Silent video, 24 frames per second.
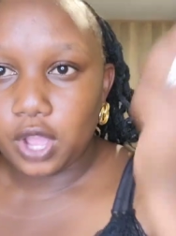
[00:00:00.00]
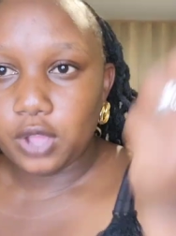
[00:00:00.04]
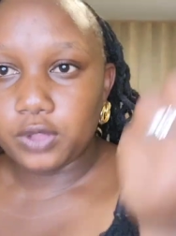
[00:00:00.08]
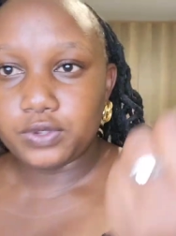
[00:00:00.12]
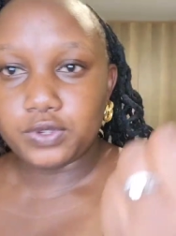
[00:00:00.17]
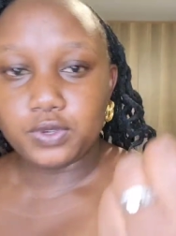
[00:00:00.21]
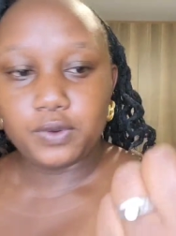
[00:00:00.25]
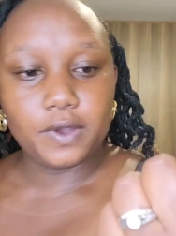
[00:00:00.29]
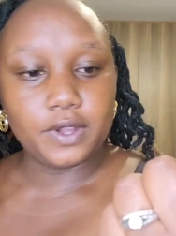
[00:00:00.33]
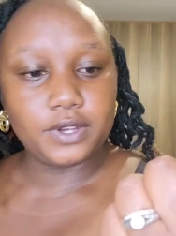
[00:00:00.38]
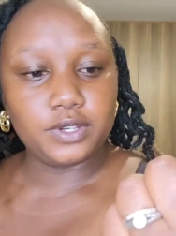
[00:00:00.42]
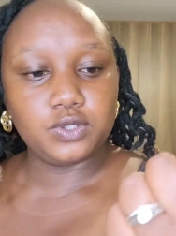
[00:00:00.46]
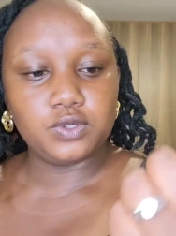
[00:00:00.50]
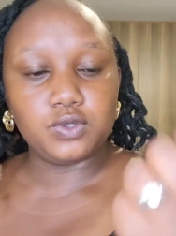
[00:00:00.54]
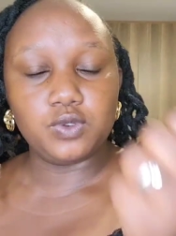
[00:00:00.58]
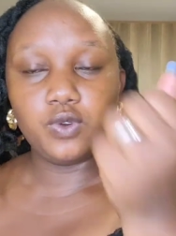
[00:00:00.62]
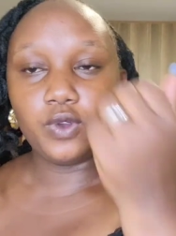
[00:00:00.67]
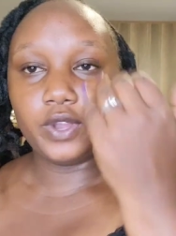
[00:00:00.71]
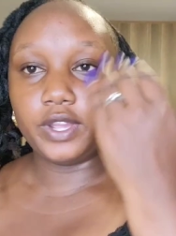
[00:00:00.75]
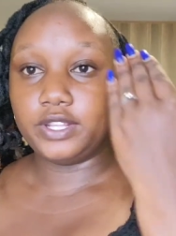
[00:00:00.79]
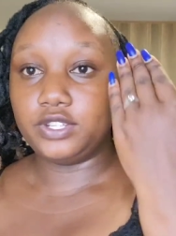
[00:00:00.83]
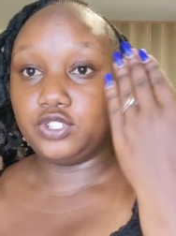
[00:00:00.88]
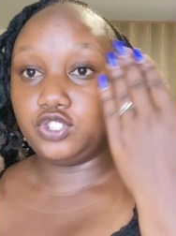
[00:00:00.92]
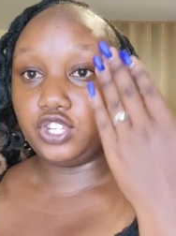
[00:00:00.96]
i also want to
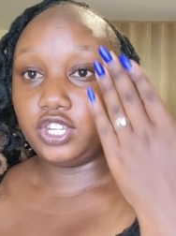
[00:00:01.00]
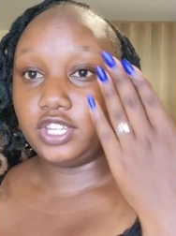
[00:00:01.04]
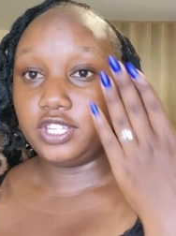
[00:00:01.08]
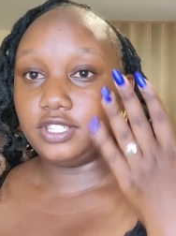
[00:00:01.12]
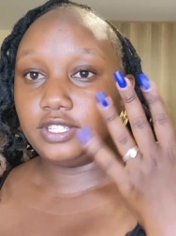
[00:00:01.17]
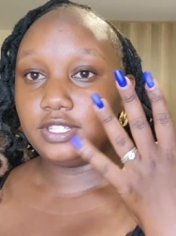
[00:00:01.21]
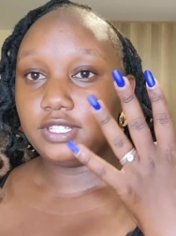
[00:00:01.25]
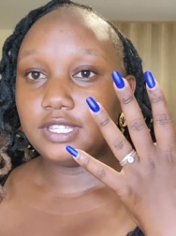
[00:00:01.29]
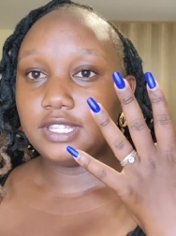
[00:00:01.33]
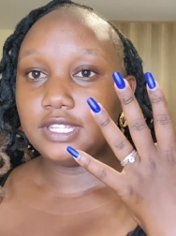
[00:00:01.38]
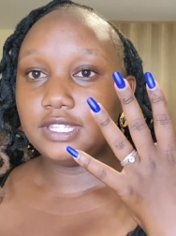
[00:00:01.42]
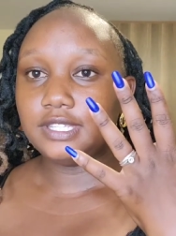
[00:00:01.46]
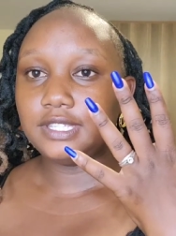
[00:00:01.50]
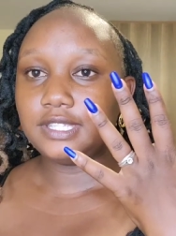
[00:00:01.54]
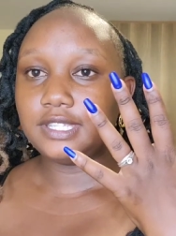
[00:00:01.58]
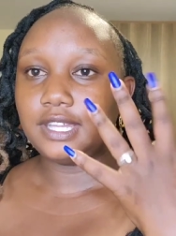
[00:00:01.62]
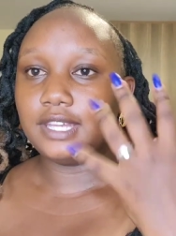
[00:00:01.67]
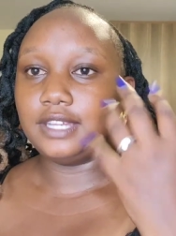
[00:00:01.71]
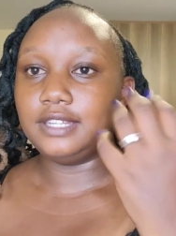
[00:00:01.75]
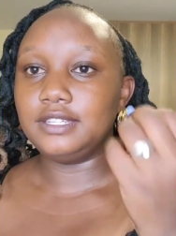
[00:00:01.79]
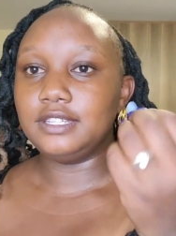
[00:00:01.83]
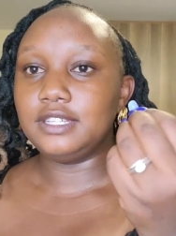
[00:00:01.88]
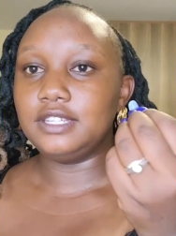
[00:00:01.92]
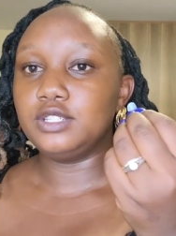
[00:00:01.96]
go and change this
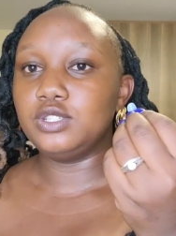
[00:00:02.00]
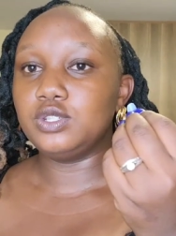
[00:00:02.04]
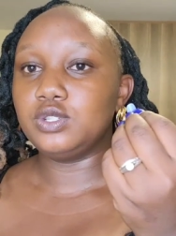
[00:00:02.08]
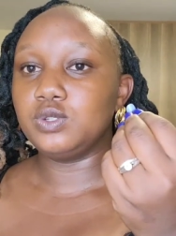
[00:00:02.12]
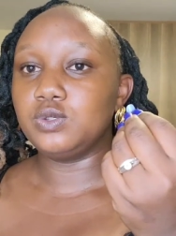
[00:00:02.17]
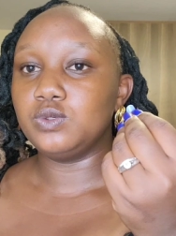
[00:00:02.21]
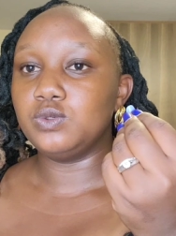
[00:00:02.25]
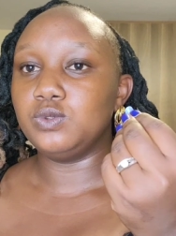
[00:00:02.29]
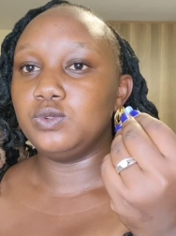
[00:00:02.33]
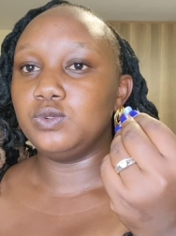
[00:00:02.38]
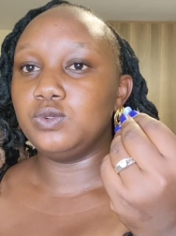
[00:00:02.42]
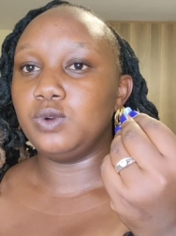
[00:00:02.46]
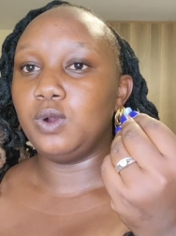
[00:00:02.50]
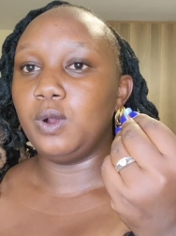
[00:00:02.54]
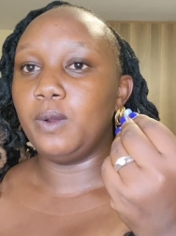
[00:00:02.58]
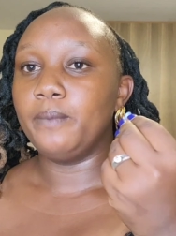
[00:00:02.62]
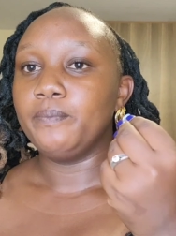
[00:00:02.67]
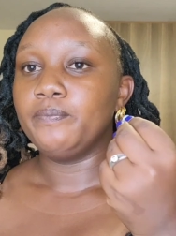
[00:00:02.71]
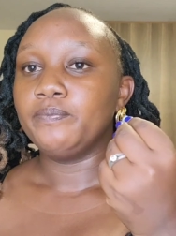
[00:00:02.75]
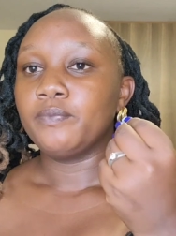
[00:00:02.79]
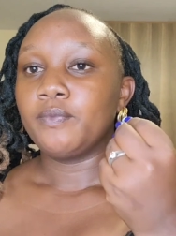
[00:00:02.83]
set into